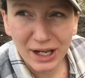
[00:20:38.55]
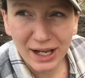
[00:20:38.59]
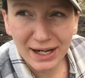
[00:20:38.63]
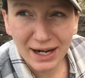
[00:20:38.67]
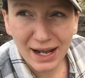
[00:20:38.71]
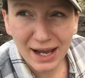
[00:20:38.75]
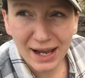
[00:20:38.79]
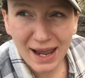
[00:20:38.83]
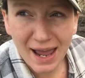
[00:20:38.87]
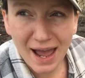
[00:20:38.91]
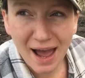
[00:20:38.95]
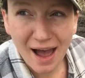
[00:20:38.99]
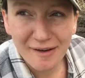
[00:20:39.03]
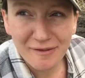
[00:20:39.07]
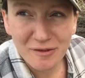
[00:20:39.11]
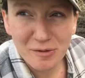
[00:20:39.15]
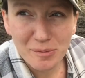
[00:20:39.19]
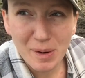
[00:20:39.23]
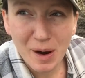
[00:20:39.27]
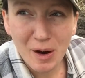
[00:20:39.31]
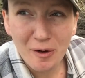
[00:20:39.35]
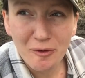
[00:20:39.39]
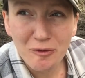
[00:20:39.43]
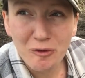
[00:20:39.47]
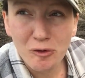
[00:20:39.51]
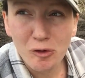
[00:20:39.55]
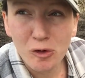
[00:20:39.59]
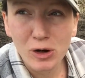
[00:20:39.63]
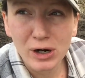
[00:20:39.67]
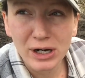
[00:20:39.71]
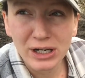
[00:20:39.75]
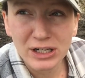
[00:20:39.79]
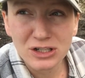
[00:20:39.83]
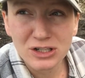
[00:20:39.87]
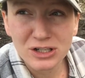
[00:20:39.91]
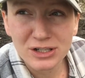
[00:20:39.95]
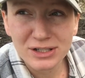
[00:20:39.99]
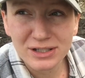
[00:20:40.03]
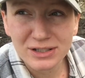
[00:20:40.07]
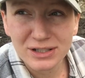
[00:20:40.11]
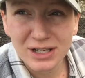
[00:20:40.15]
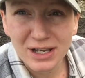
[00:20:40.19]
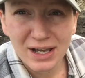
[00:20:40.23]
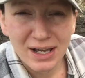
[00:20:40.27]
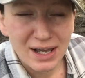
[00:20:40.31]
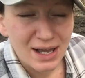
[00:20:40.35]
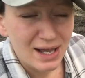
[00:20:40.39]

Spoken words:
and I have about 4 inches